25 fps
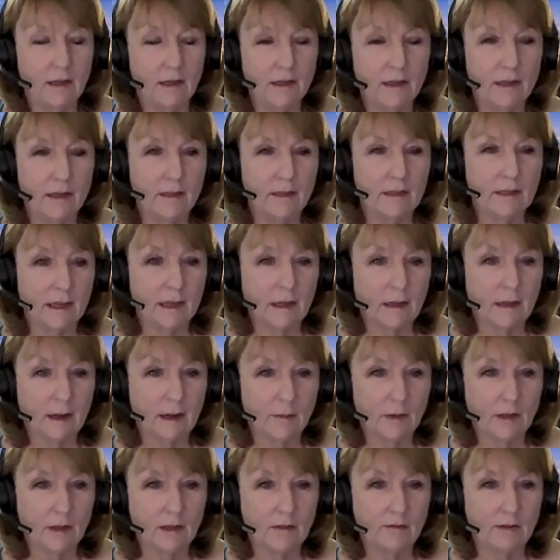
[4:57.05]
in its
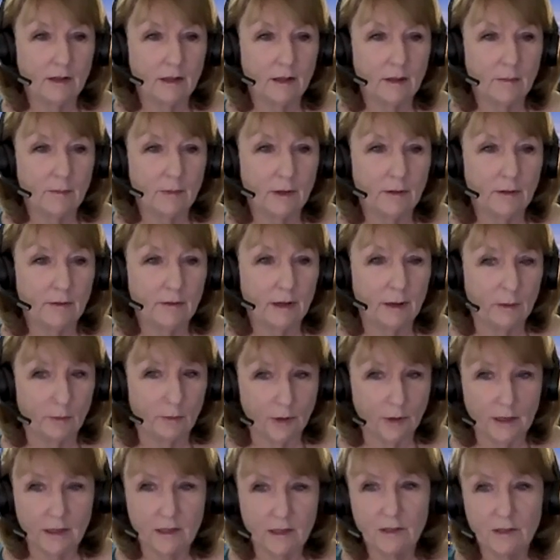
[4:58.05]
economic development at
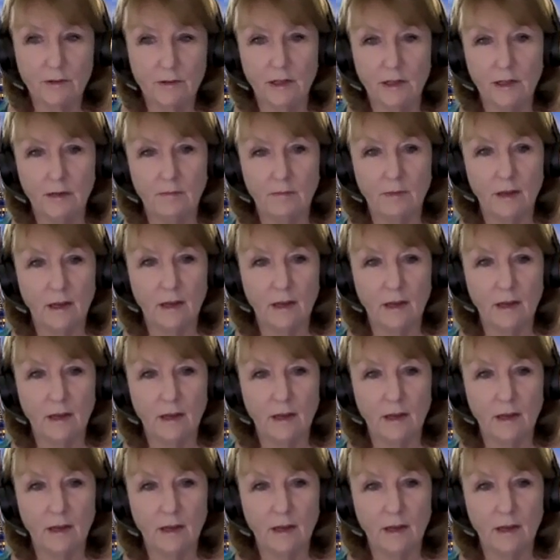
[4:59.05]
one extreme,